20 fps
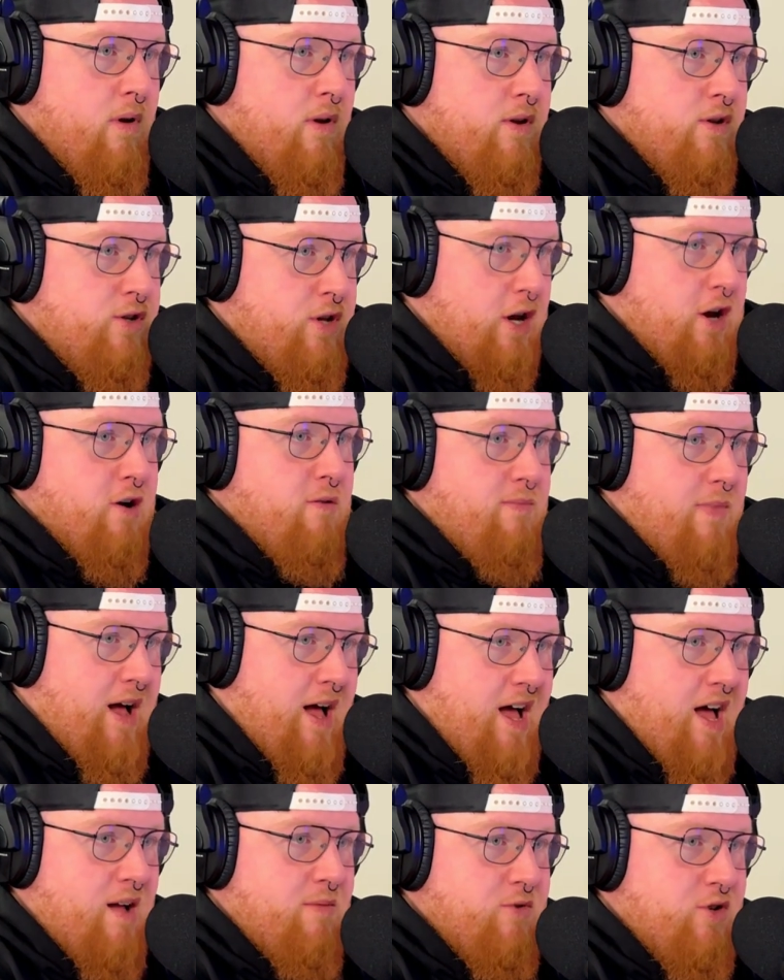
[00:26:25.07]
So your
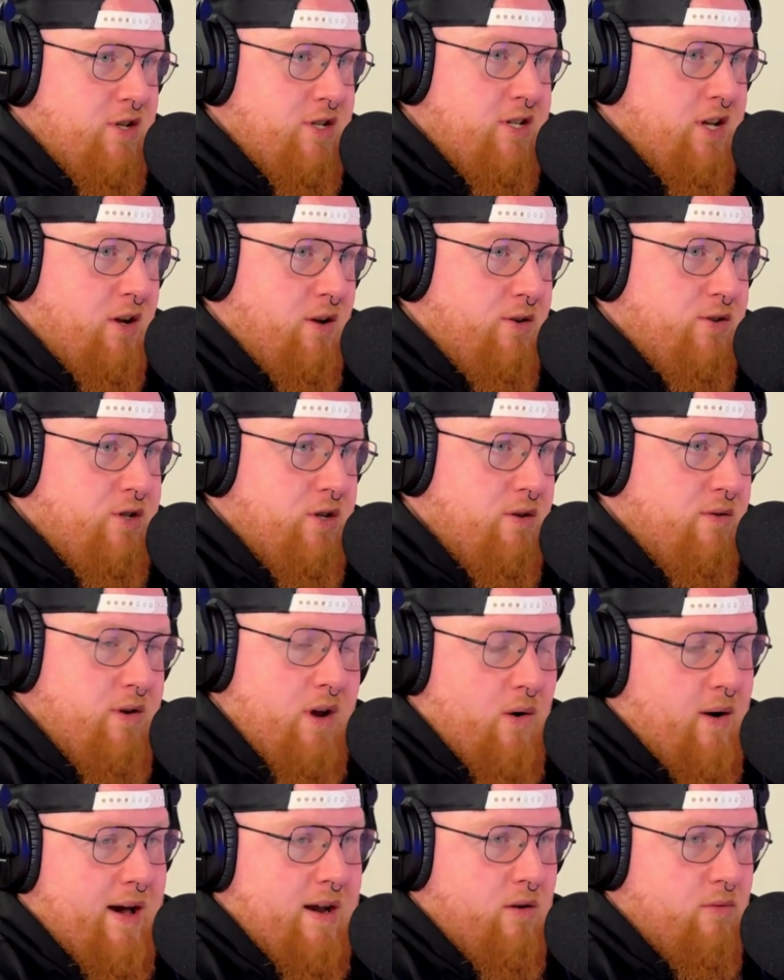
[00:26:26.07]
mom just told you,
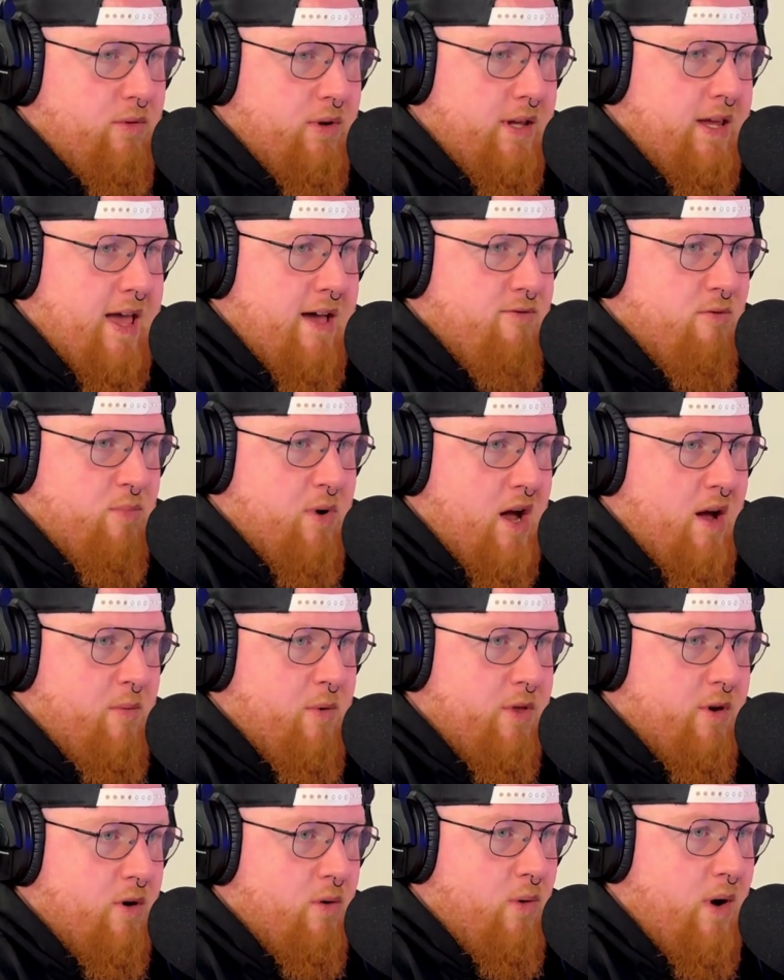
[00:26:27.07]
"No, I don't really have a problem
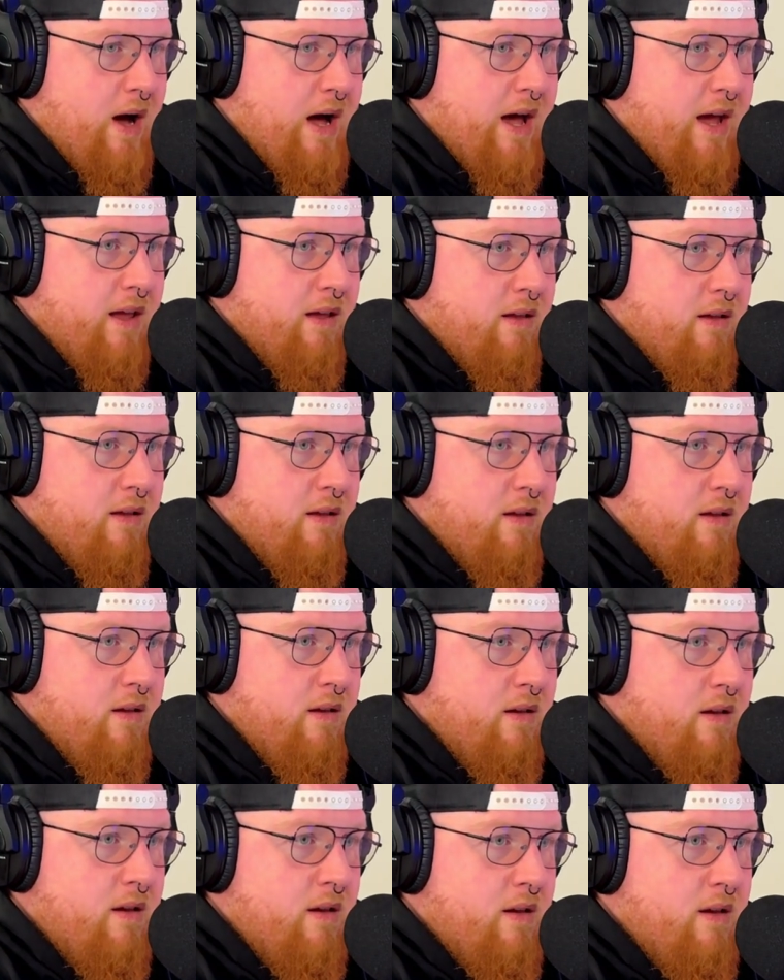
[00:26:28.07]
with her." Why?
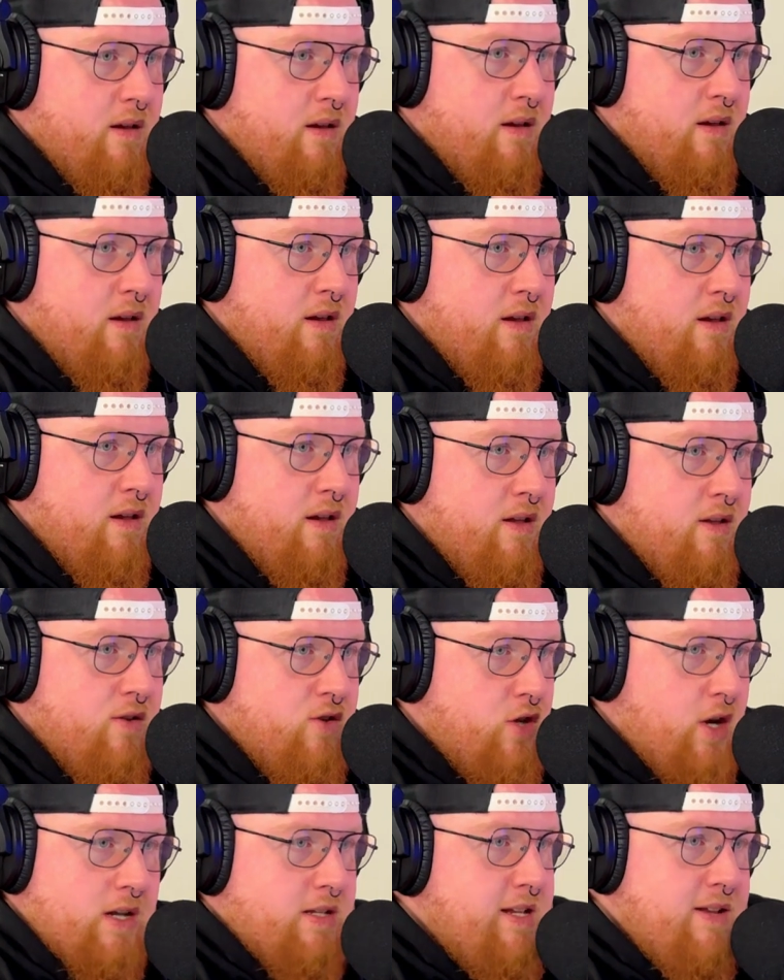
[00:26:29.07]

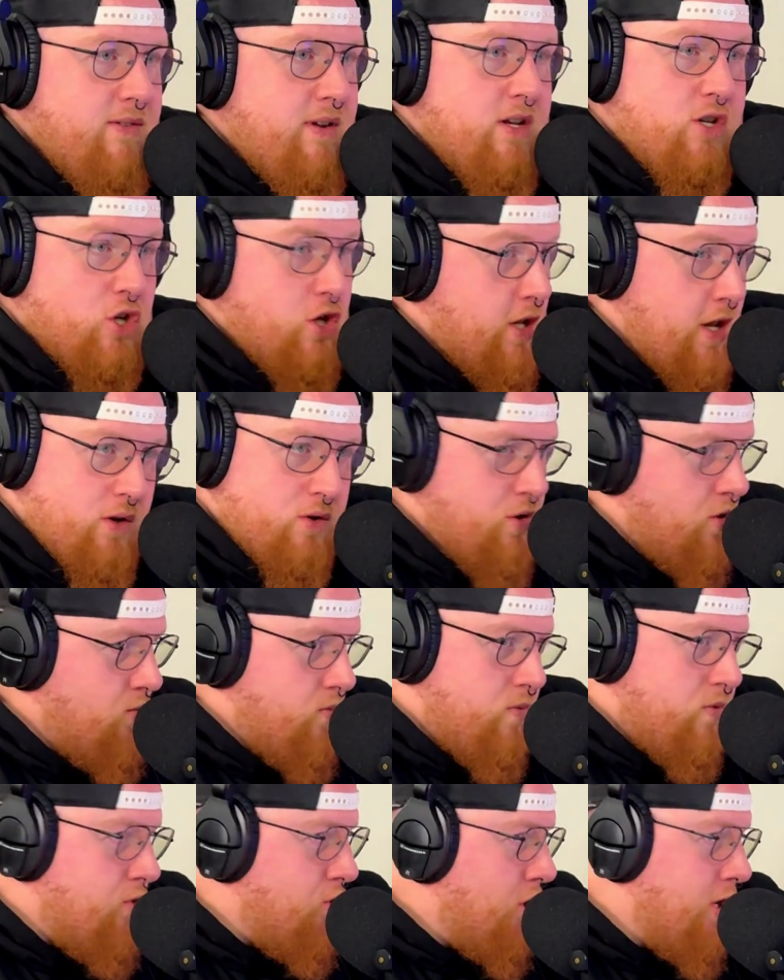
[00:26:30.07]
She doesn't even she,
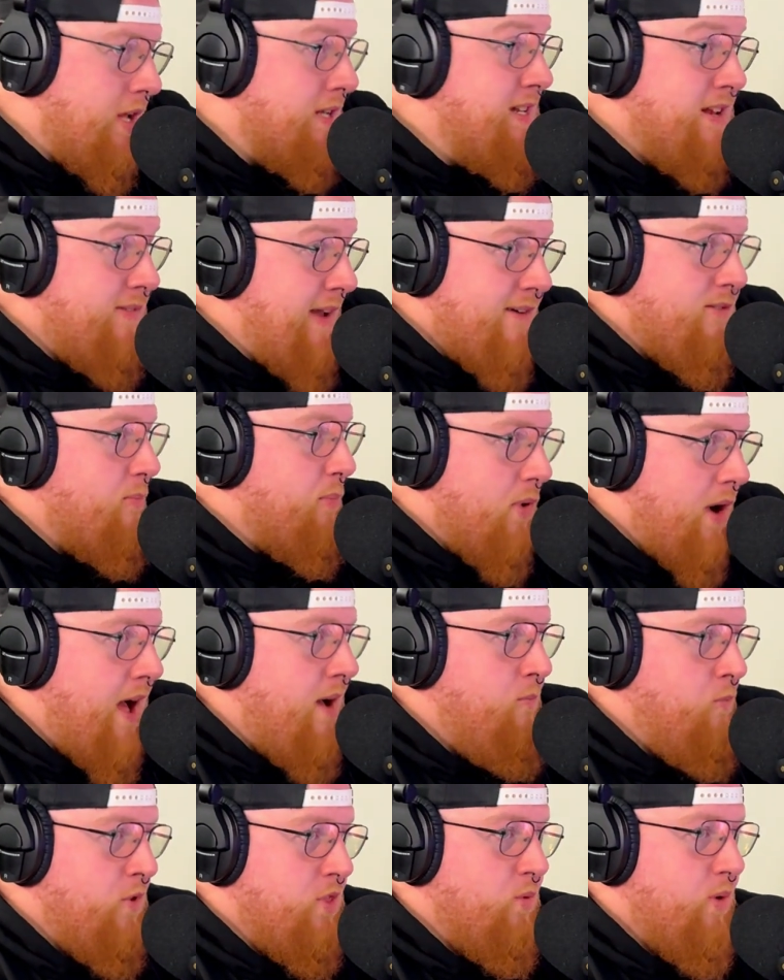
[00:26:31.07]
did, she doesn't even have a
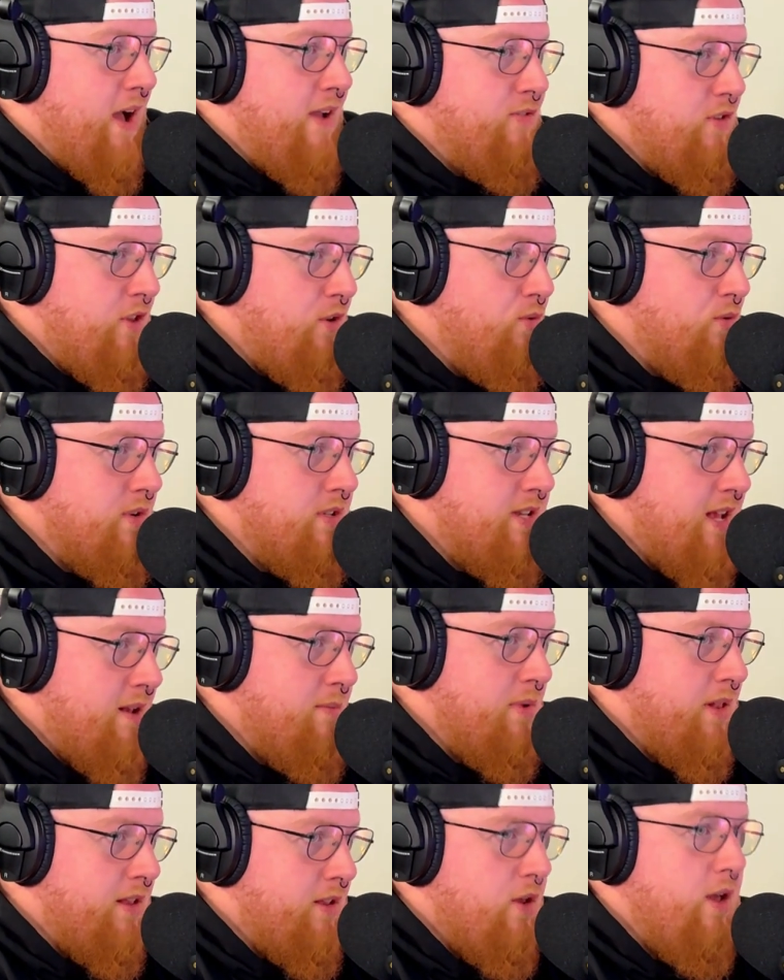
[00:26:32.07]
problem with the wife. Yeah. You were decided to
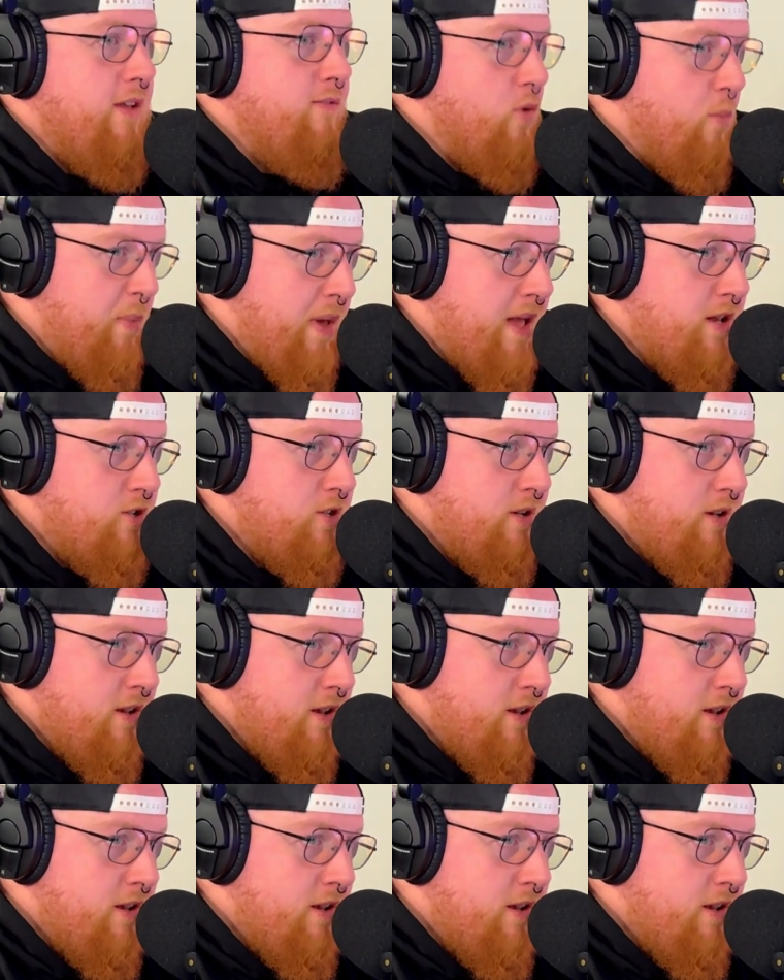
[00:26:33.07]
be like, "You evil bitch."